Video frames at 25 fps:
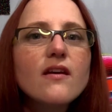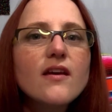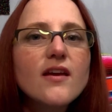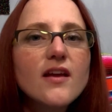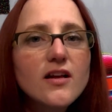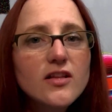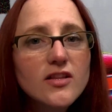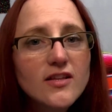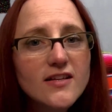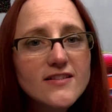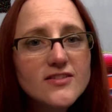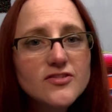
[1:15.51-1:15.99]

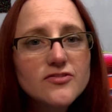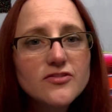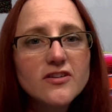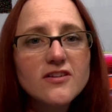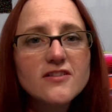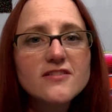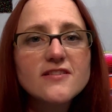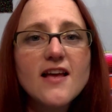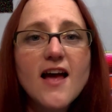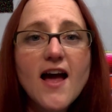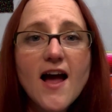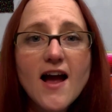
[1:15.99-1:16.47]
And
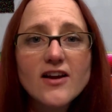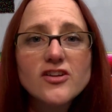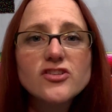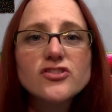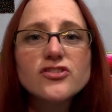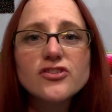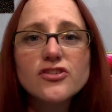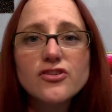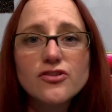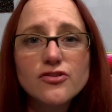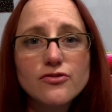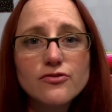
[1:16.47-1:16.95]
cholesterol is
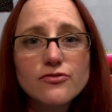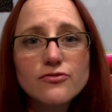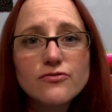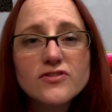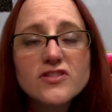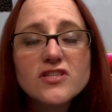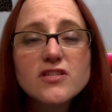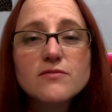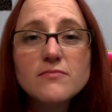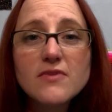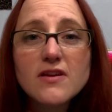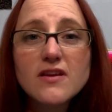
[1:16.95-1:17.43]
actually
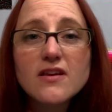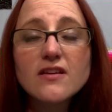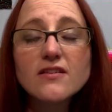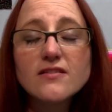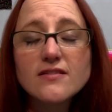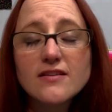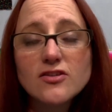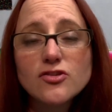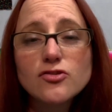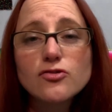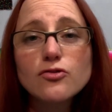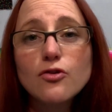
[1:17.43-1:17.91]
used to make
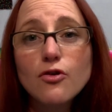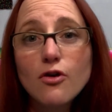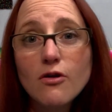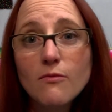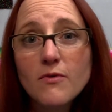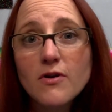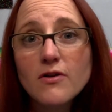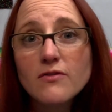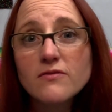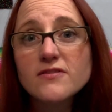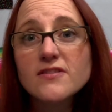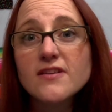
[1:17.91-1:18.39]
essential
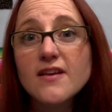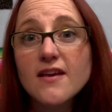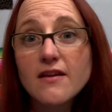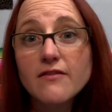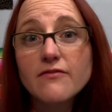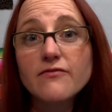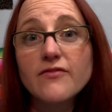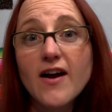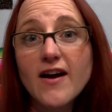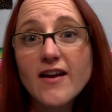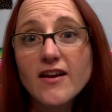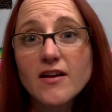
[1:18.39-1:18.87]
hormones
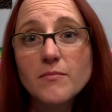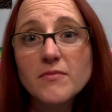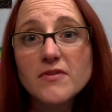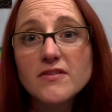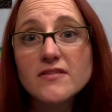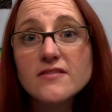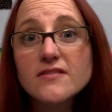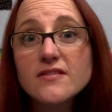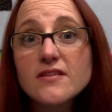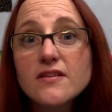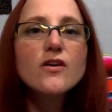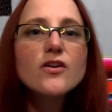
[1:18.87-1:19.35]
and
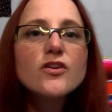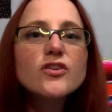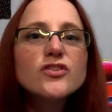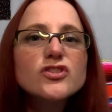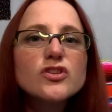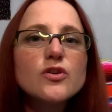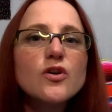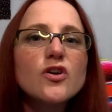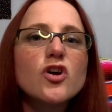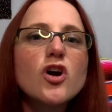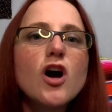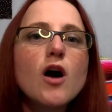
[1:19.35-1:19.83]
vitamins.
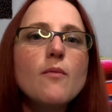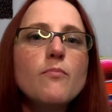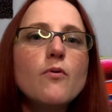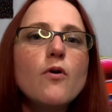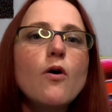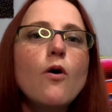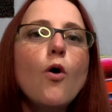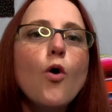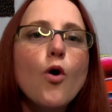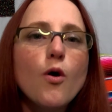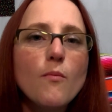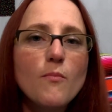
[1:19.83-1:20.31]
So a
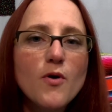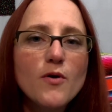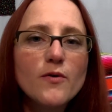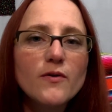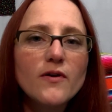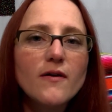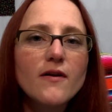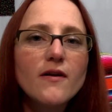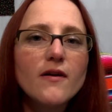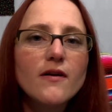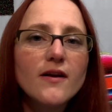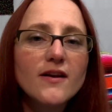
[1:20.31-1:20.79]
couple
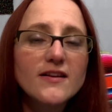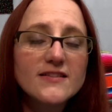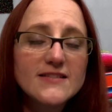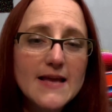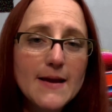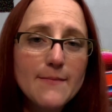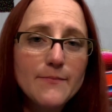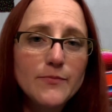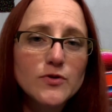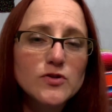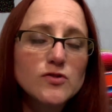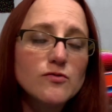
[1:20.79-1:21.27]
hormone
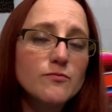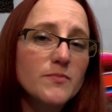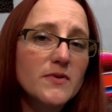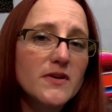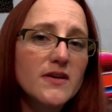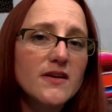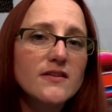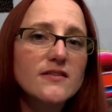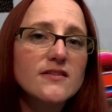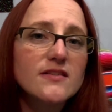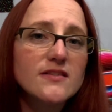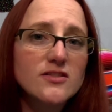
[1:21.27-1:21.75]
examples would
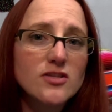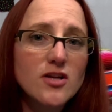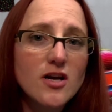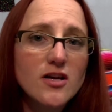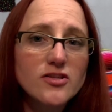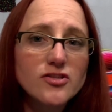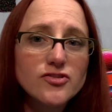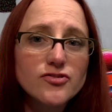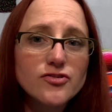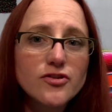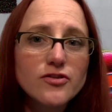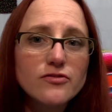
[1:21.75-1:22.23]
be
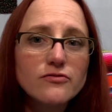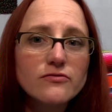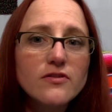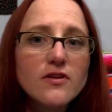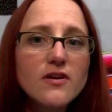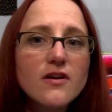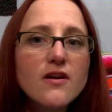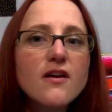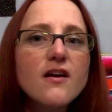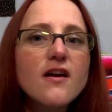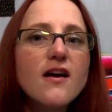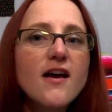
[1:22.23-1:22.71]
testosterone,
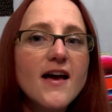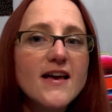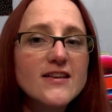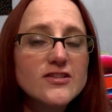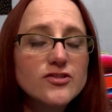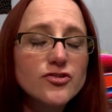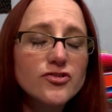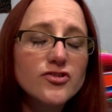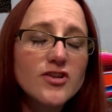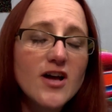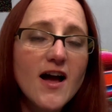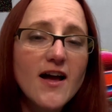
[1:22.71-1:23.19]

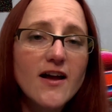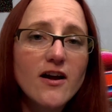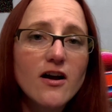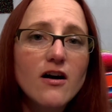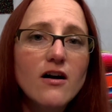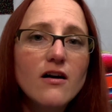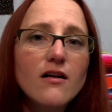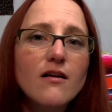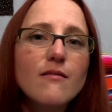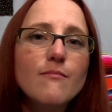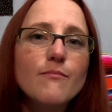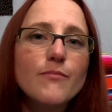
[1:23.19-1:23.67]

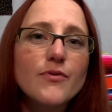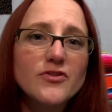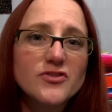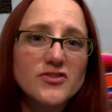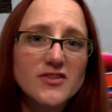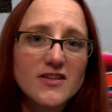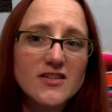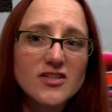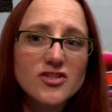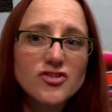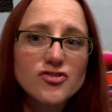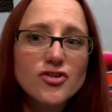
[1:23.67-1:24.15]
estradiol,
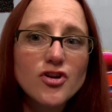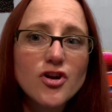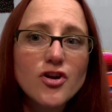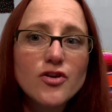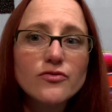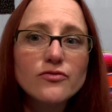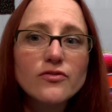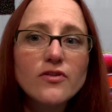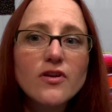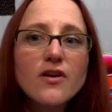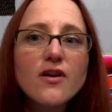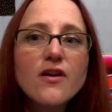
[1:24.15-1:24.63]

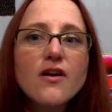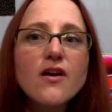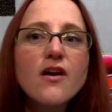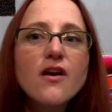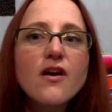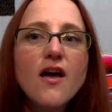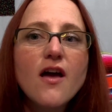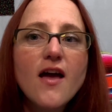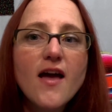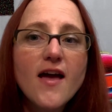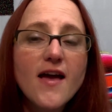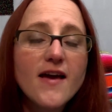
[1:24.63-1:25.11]
progesterone,
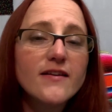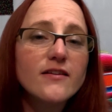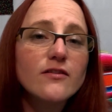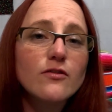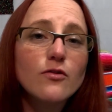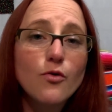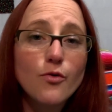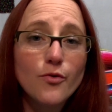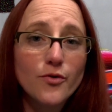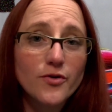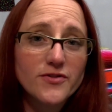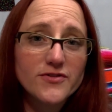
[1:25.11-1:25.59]

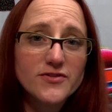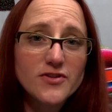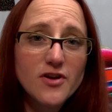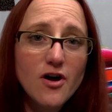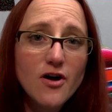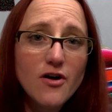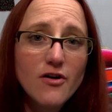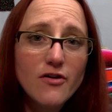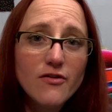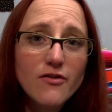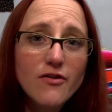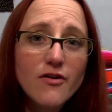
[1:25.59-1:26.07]
and
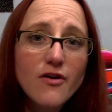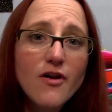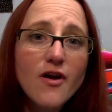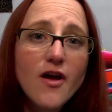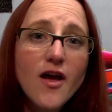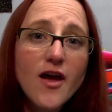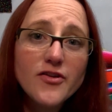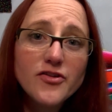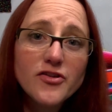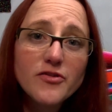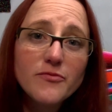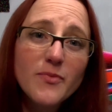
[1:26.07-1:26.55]
cortisol.
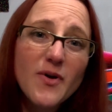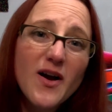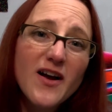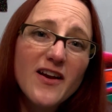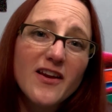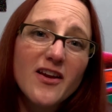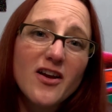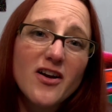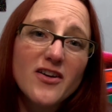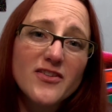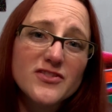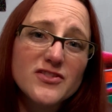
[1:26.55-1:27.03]
And your
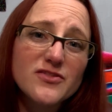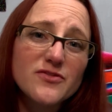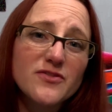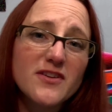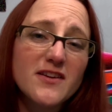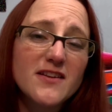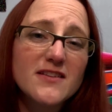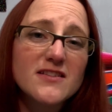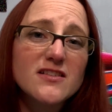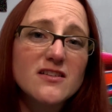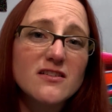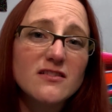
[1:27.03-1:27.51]
body also
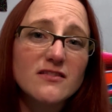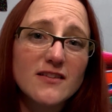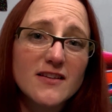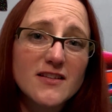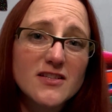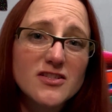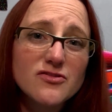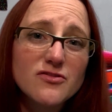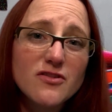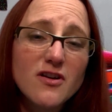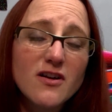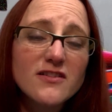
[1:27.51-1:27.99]
needs
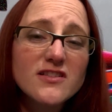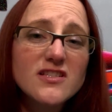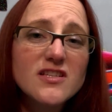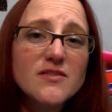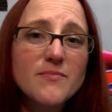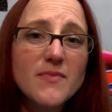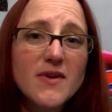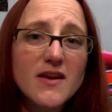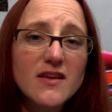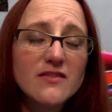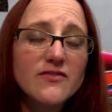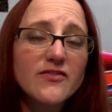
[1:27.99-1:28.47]
cholesterol
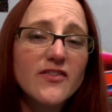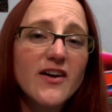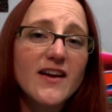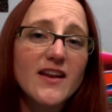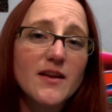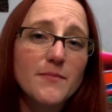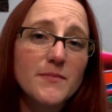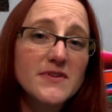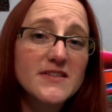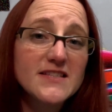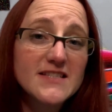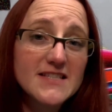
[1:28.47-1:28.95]
to make
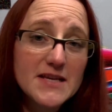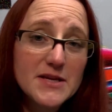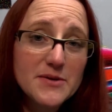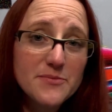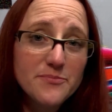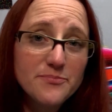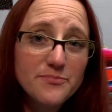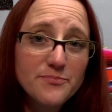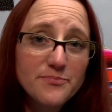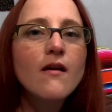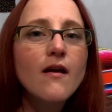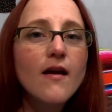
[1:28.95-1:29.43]
vitamin D.
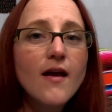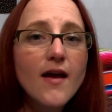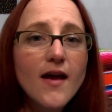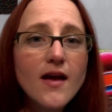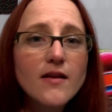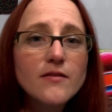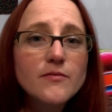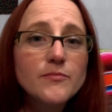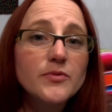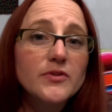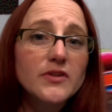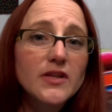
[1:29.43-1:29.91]

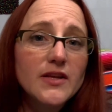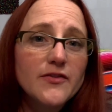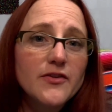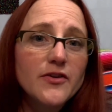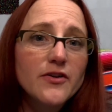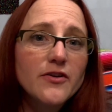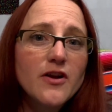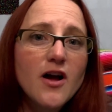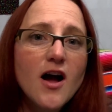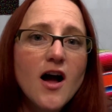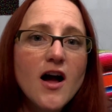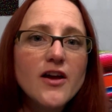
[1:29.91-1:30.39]
And believe it
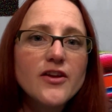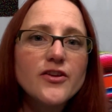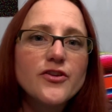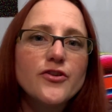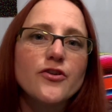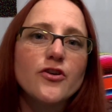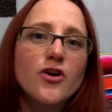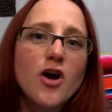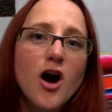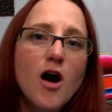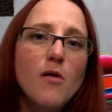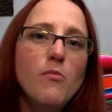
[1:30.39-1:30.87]
or not,
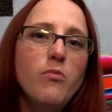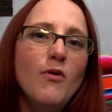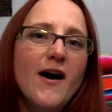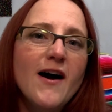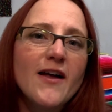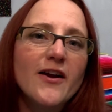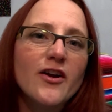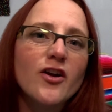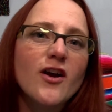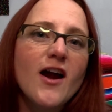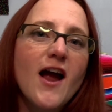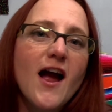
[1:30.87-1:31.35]
your
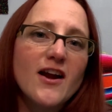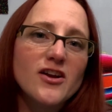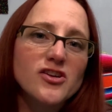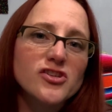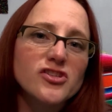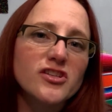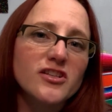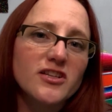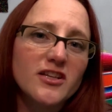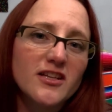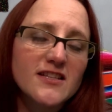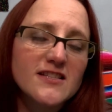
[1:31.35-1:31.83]
gallbladder
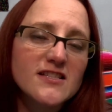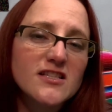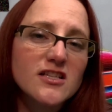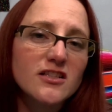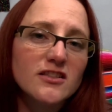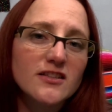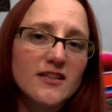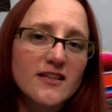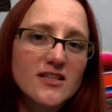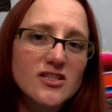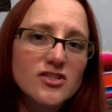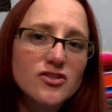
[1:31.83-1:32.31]
actually needs
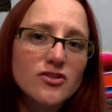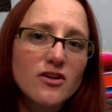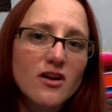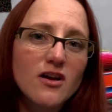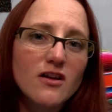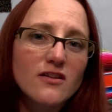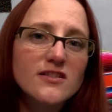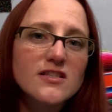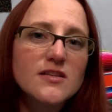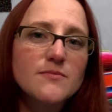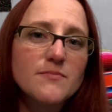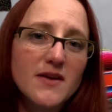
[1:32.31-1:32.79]

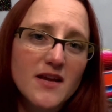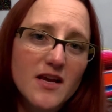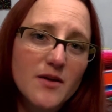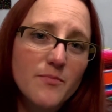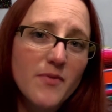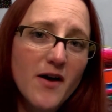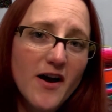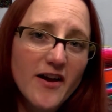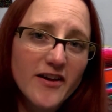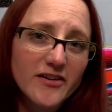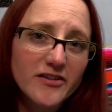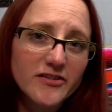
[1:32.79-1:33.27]
cholesterol to
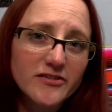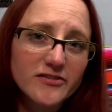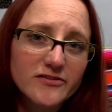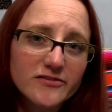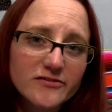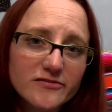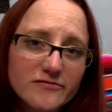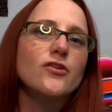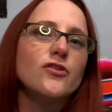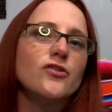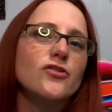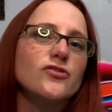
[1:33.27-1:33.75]
make bile.
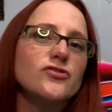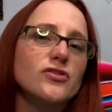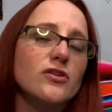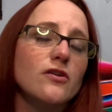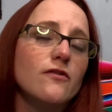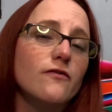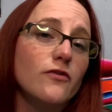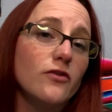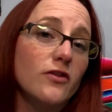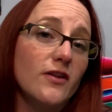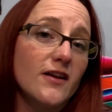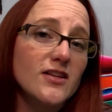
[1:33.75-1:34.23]

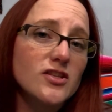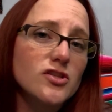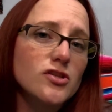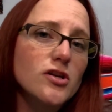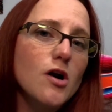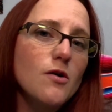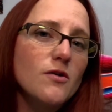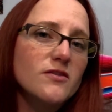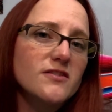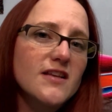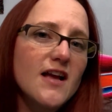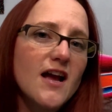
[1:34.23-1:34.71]
So if
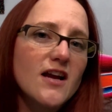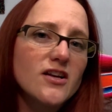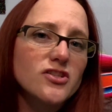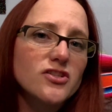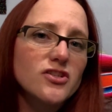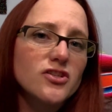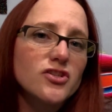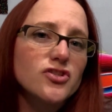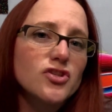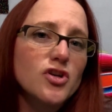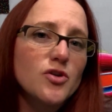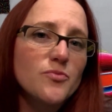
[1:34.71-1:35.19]
cholesterol was
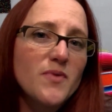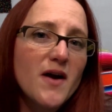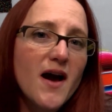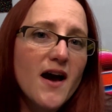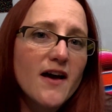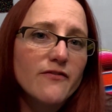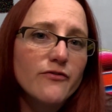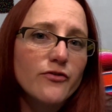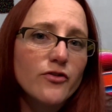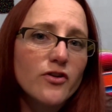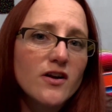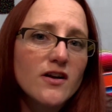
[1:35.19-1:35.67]
actually so
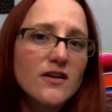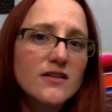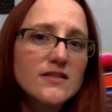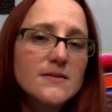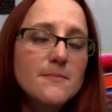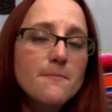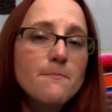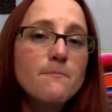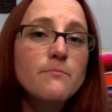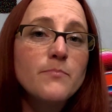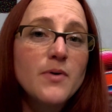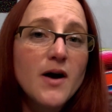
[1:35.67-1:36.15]
bad for us,
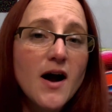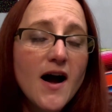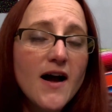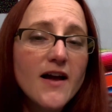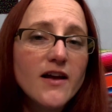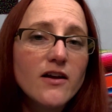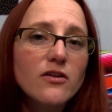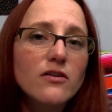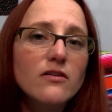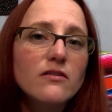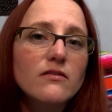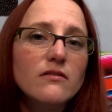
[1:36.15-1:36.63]

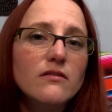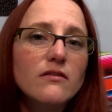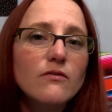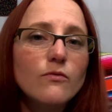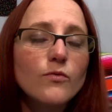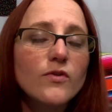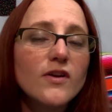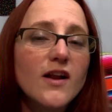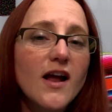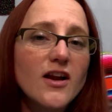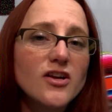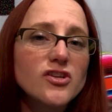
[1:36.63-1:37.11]
bile
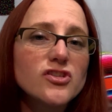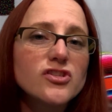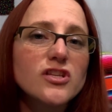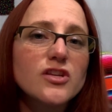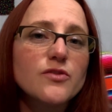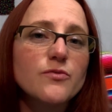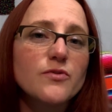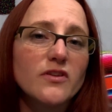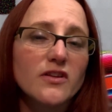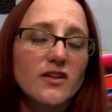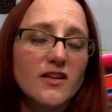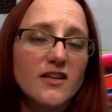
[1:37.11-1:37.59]
would
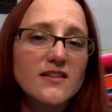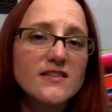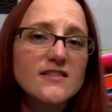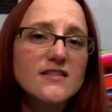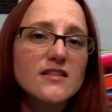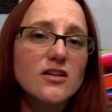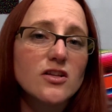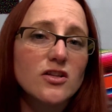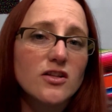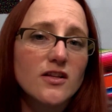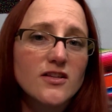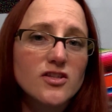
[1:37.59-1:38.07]
actually release
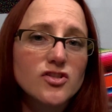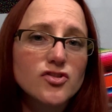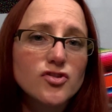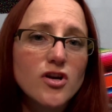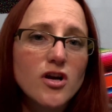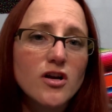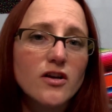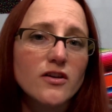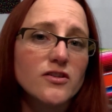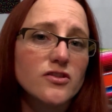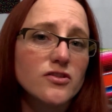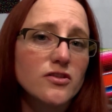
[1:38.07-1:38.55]
the
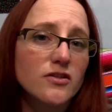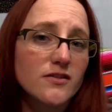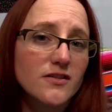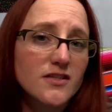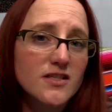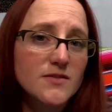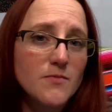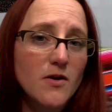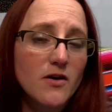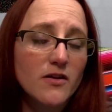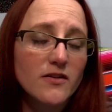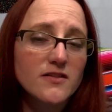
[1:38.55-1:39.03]
cholesterol into our
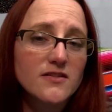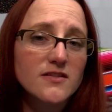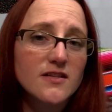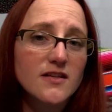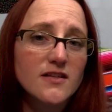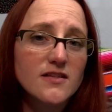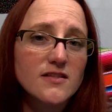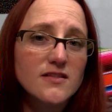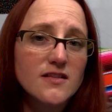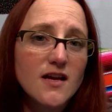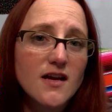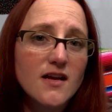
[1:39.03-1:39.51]
small
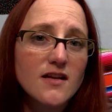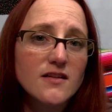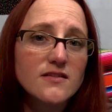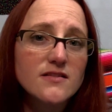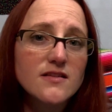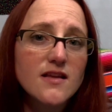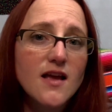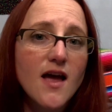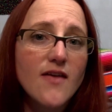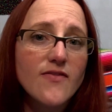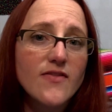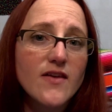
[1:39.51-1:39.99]

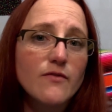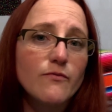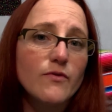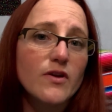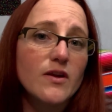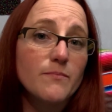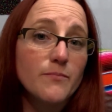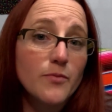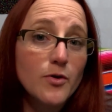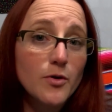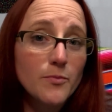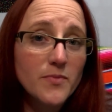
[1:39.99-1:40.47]
intestines and then
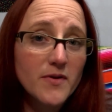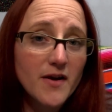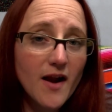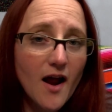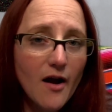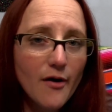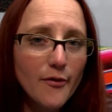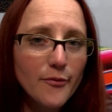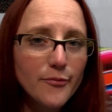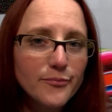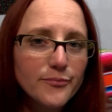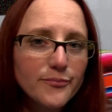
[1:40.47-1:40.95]
we'd poop it
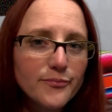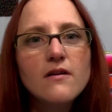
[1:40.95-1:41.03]
out.